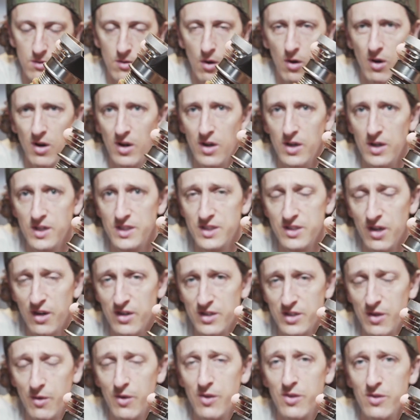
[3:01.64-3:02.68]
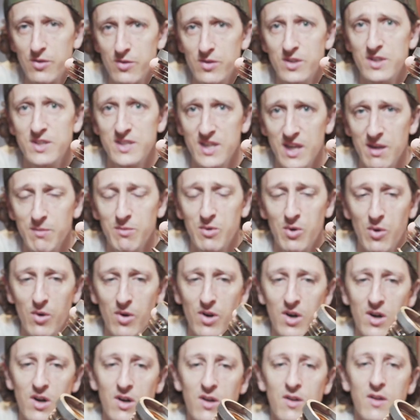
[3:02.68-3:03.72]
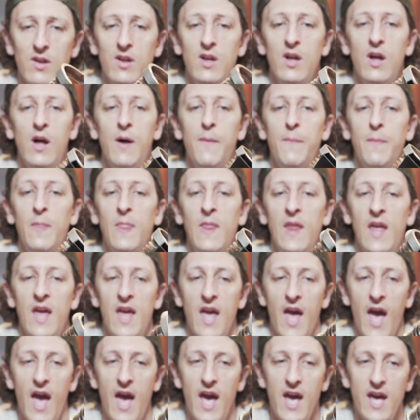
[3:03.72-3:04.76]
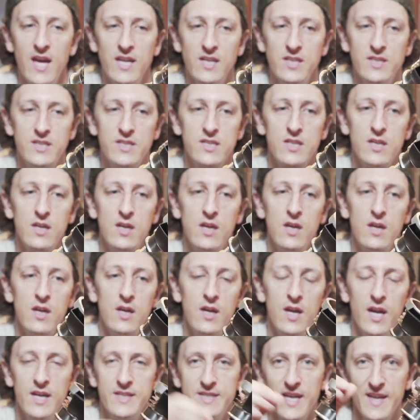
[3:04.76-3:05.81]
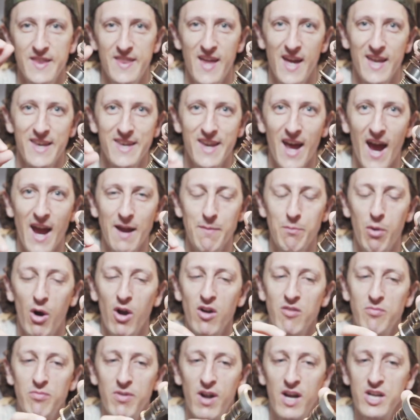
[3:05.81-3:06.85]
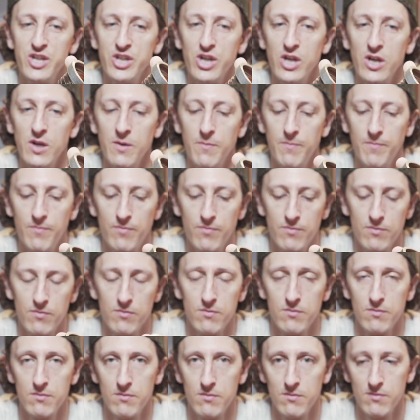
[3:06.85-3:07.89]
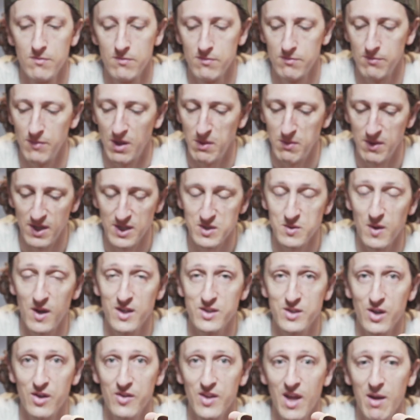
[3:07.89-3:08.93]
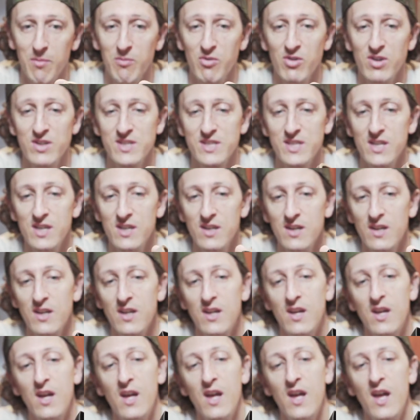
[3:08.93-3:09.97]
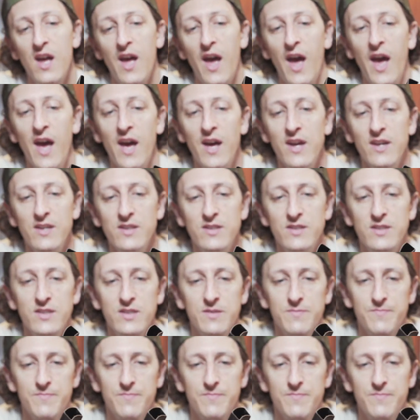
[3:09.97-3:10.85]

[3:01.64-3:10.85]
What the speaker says: or it starts going through the same coil, and it's at that 9 bar of pressure. Maybe that's why it's called 9Barista. And